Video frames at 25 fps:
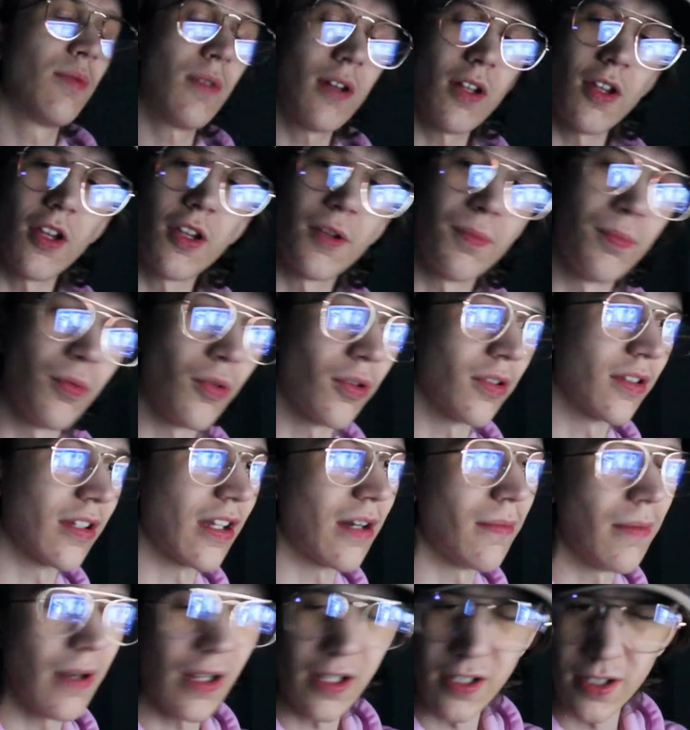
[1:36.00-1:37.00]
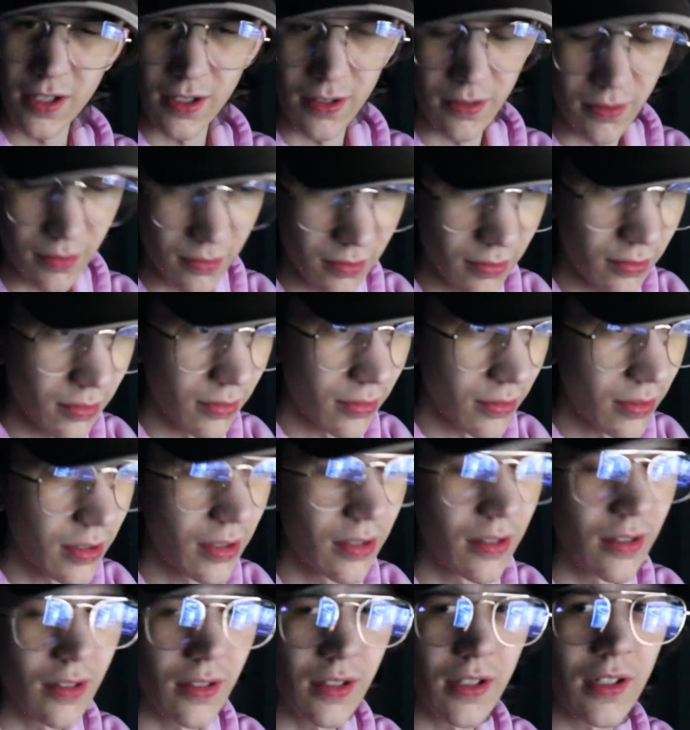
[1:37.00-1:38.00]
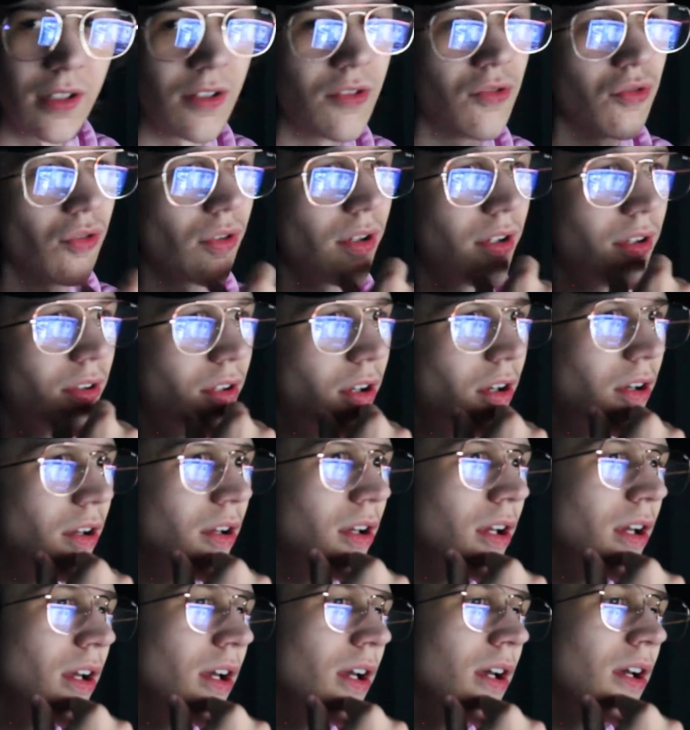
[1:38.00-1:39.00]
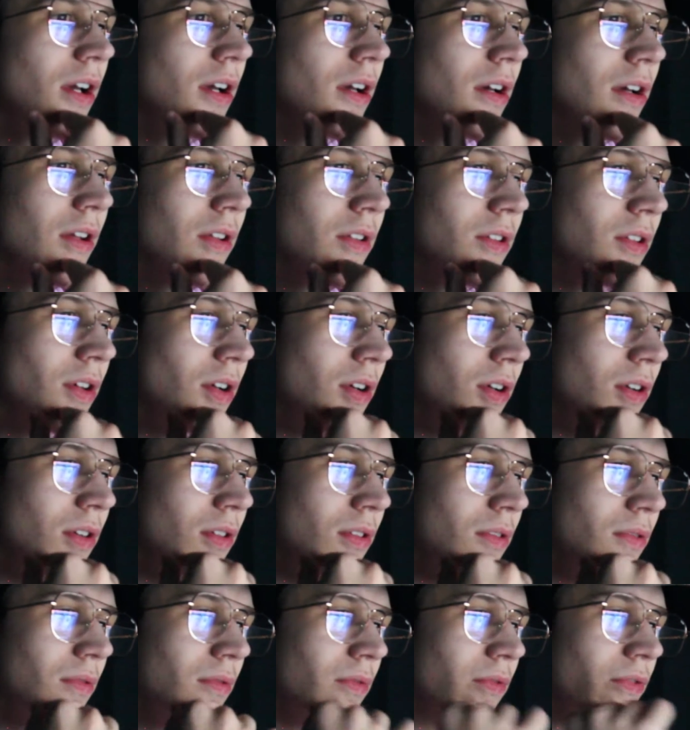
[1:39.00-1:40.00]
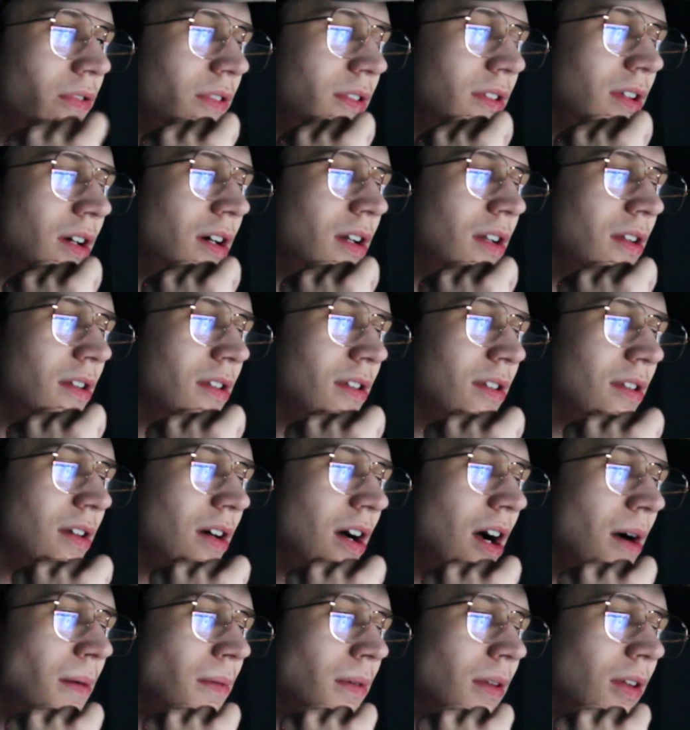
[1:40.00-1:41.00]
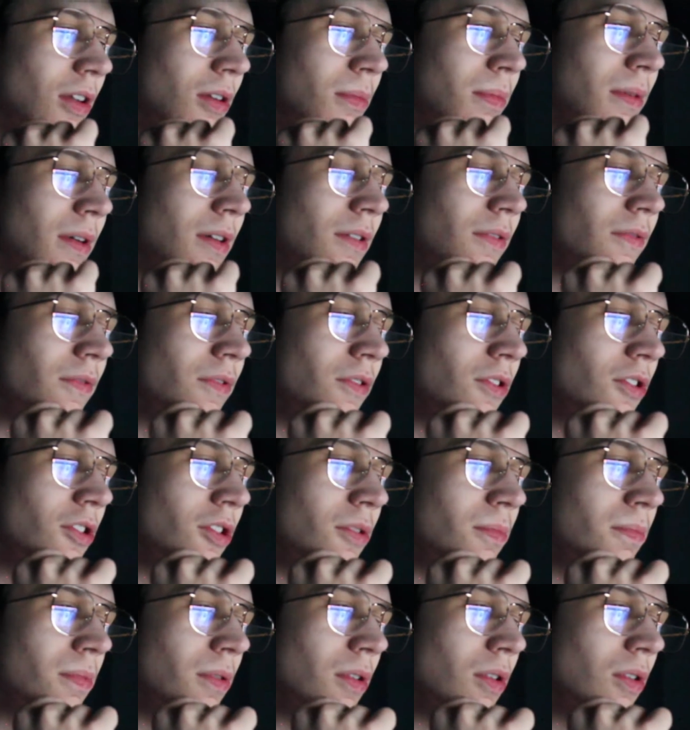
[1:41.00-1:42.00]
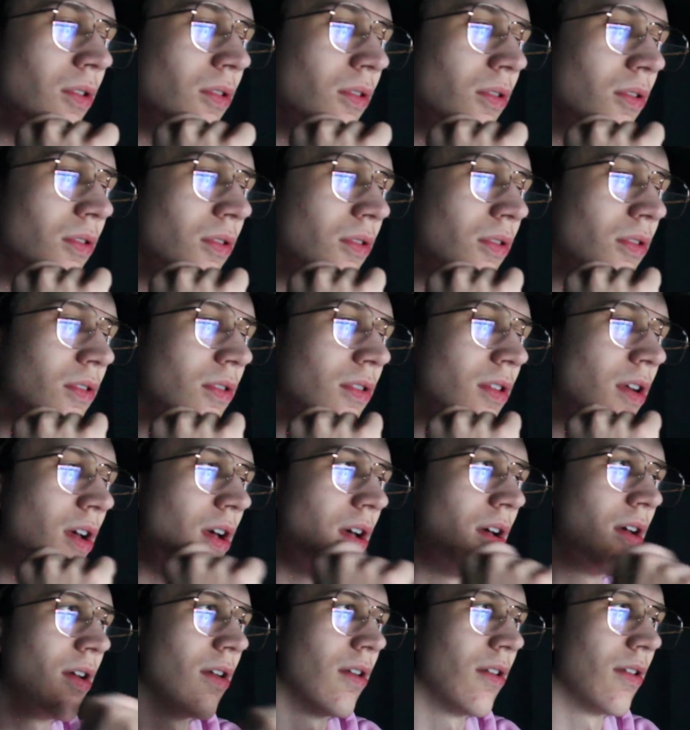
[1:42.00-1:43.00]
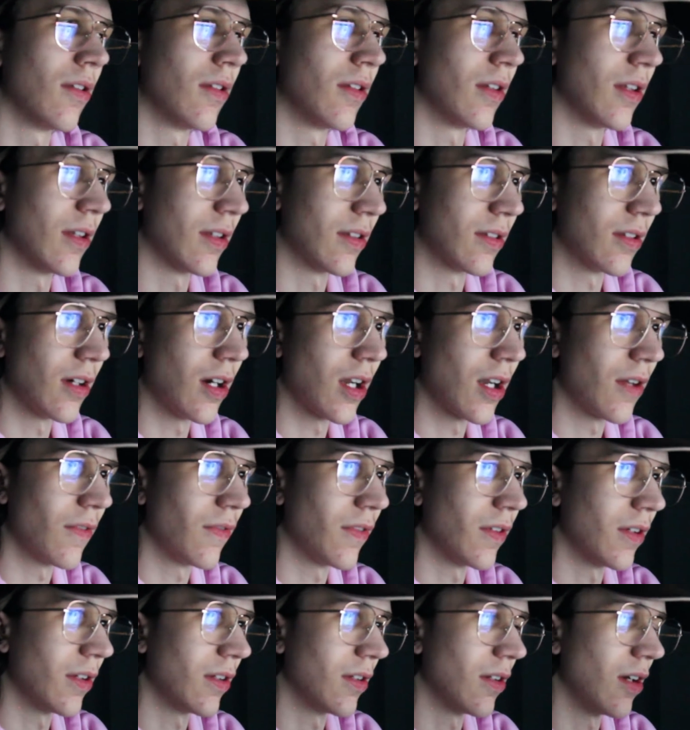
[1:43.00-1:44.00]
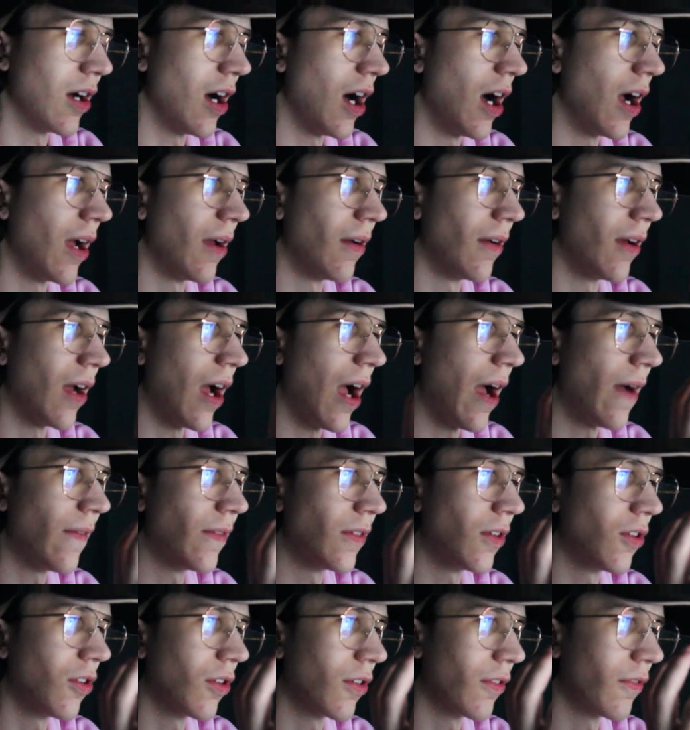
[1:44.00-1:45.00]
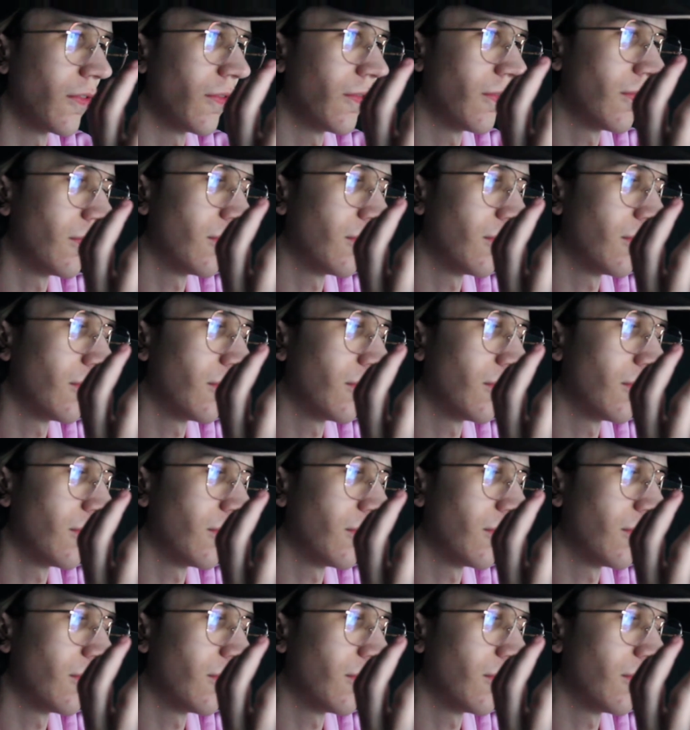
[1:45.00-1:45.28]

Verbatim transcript: one of those books that I'm actually distantly enjoying though. So, for starters, I'm a little bit confused because the start of it, I haven't got a